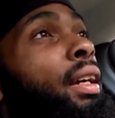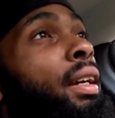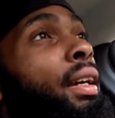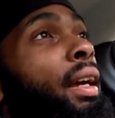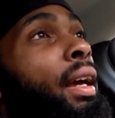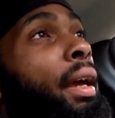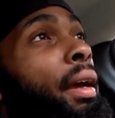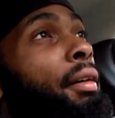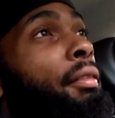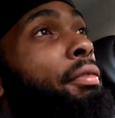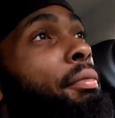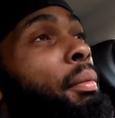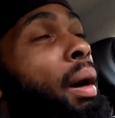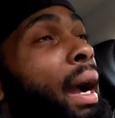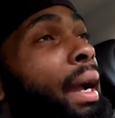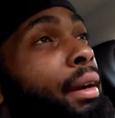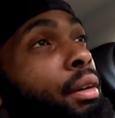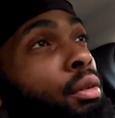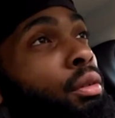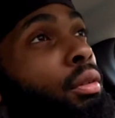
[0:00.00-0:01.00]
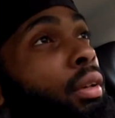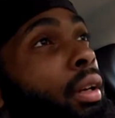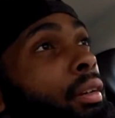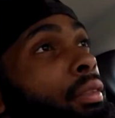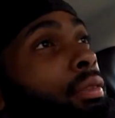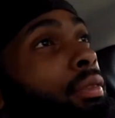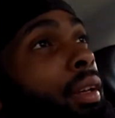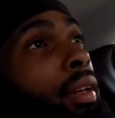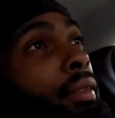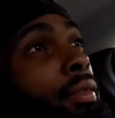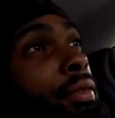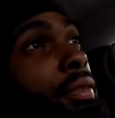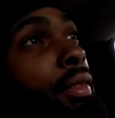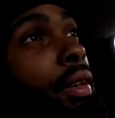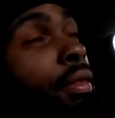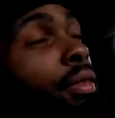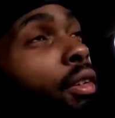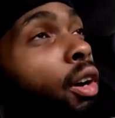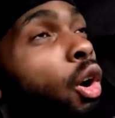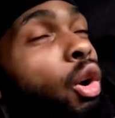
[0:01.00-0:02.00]
if
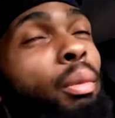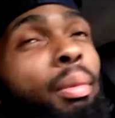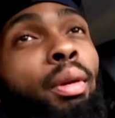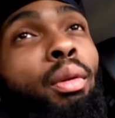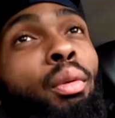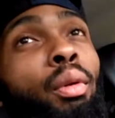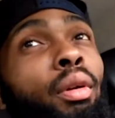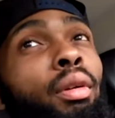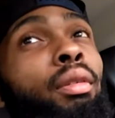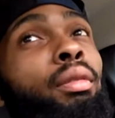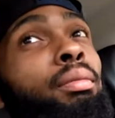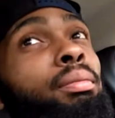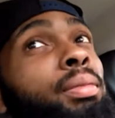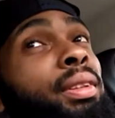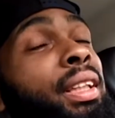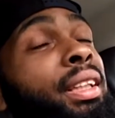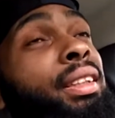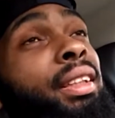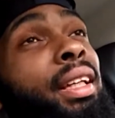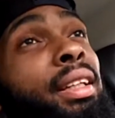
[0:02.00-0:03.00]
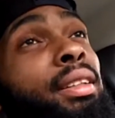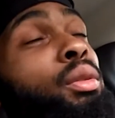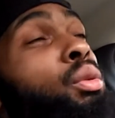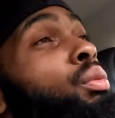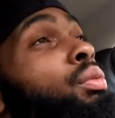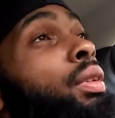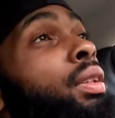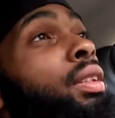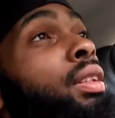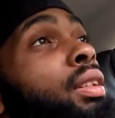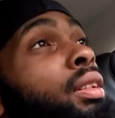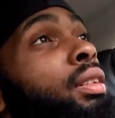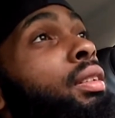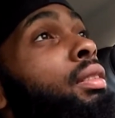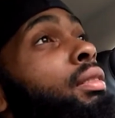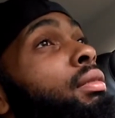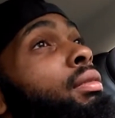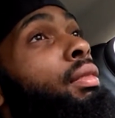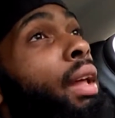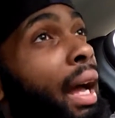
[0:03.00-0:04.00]
Kobe were 6'8", 250,
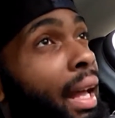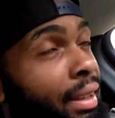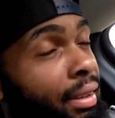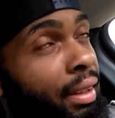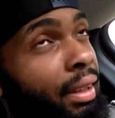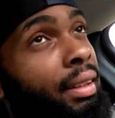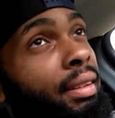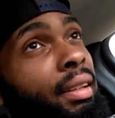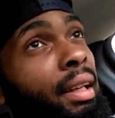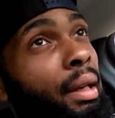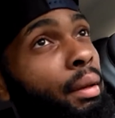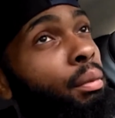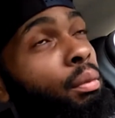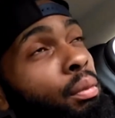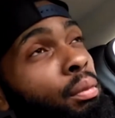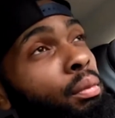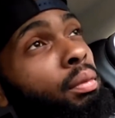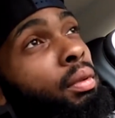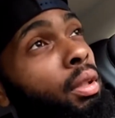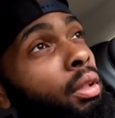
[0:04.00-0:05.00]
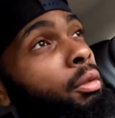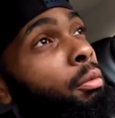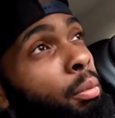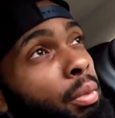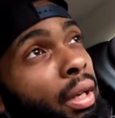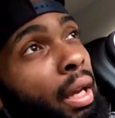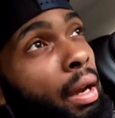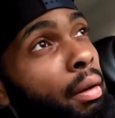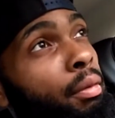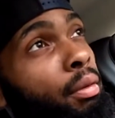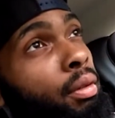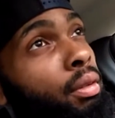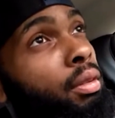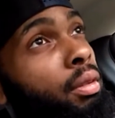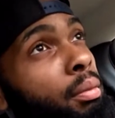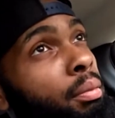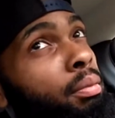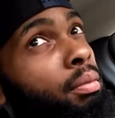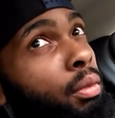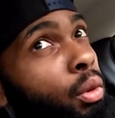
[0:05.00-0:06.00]
I think they could be able to
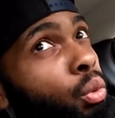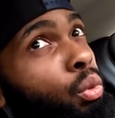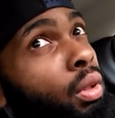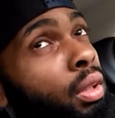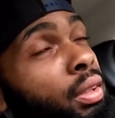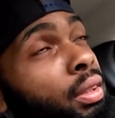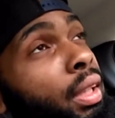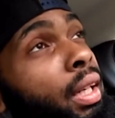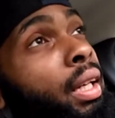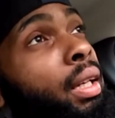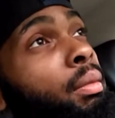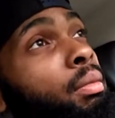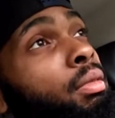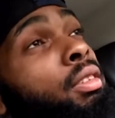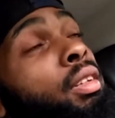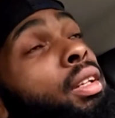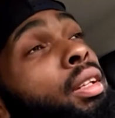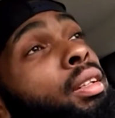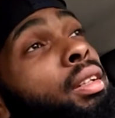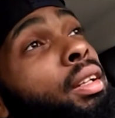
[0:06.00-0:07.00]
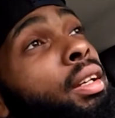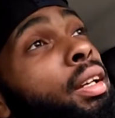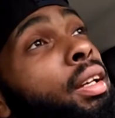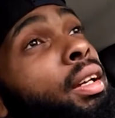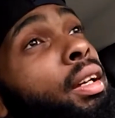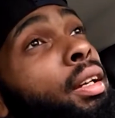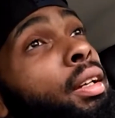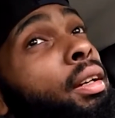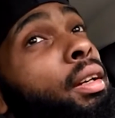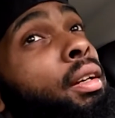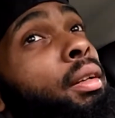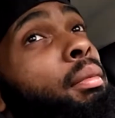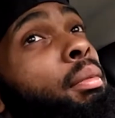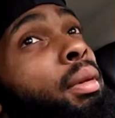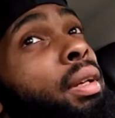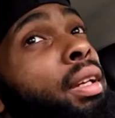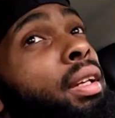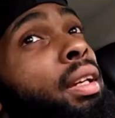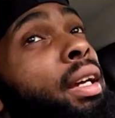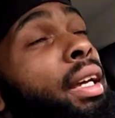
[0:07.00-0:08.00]
do the same shit. Could
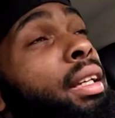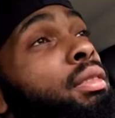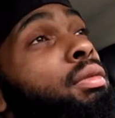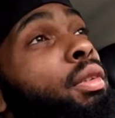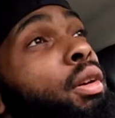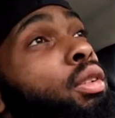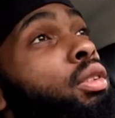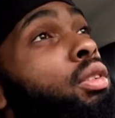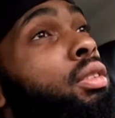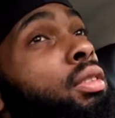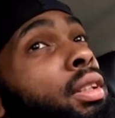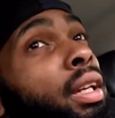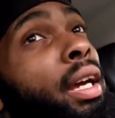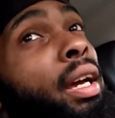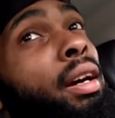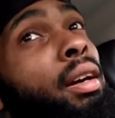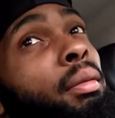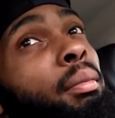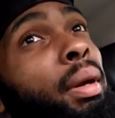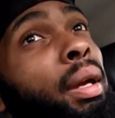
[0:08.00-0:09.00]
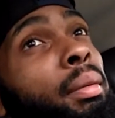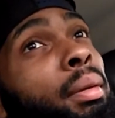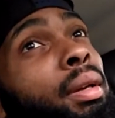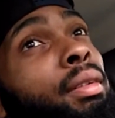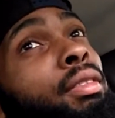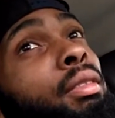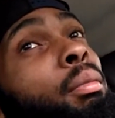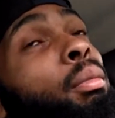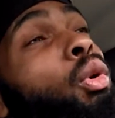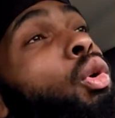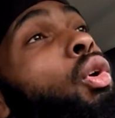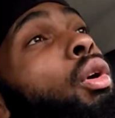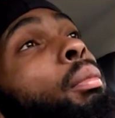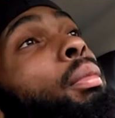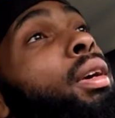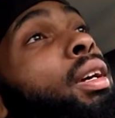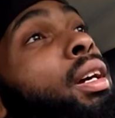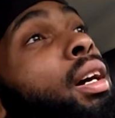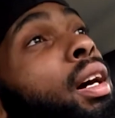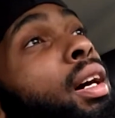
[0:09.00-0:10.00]
be as versatile, maybe even more,
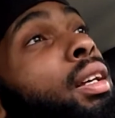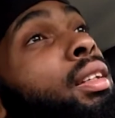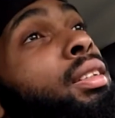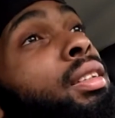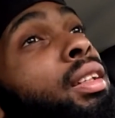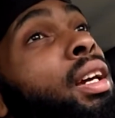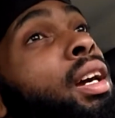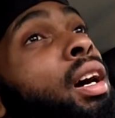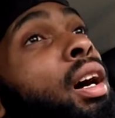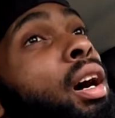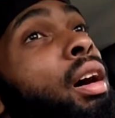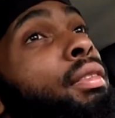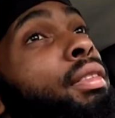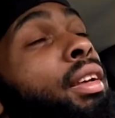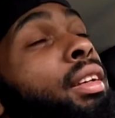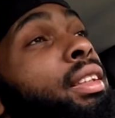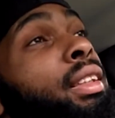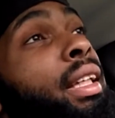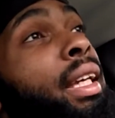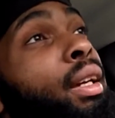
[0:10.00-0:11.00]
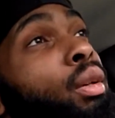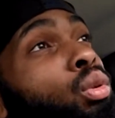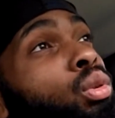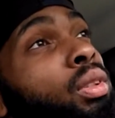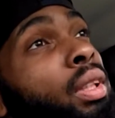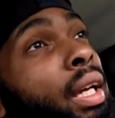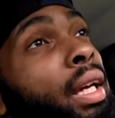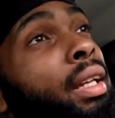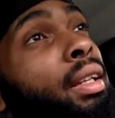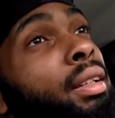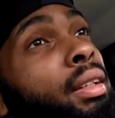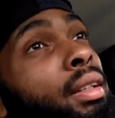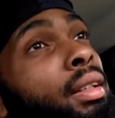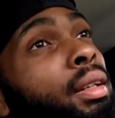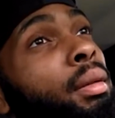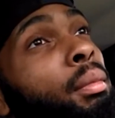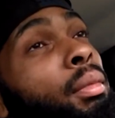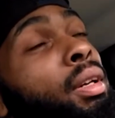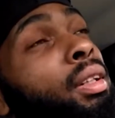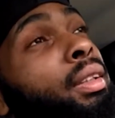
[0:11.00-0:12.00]
because of their skill set.
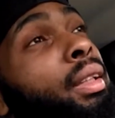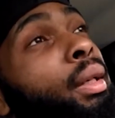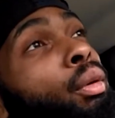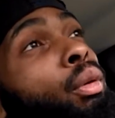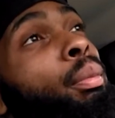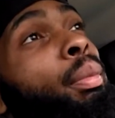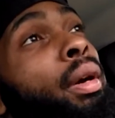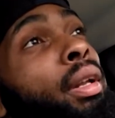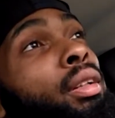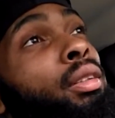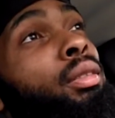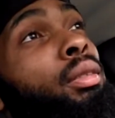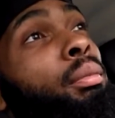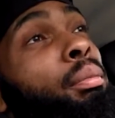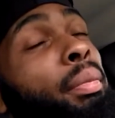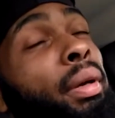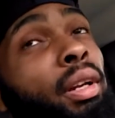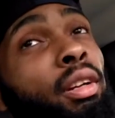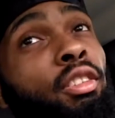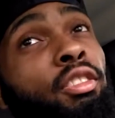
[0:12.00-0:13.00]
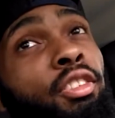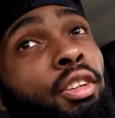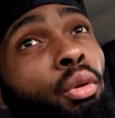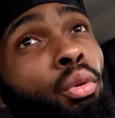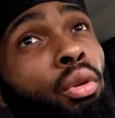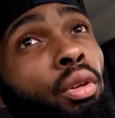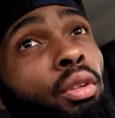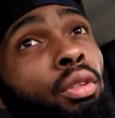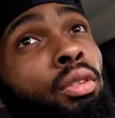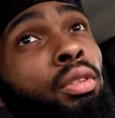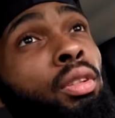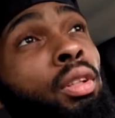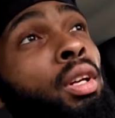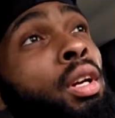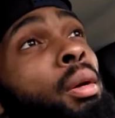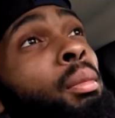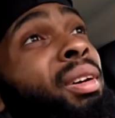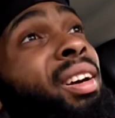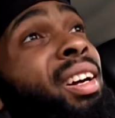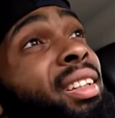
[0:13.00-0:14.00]
Because they were better shooters.
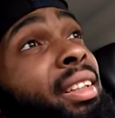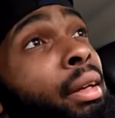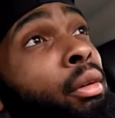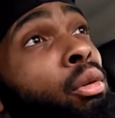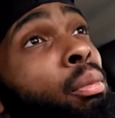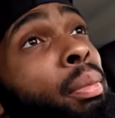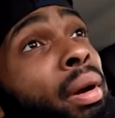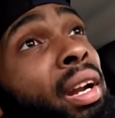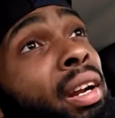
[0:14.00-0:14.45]
Because they were better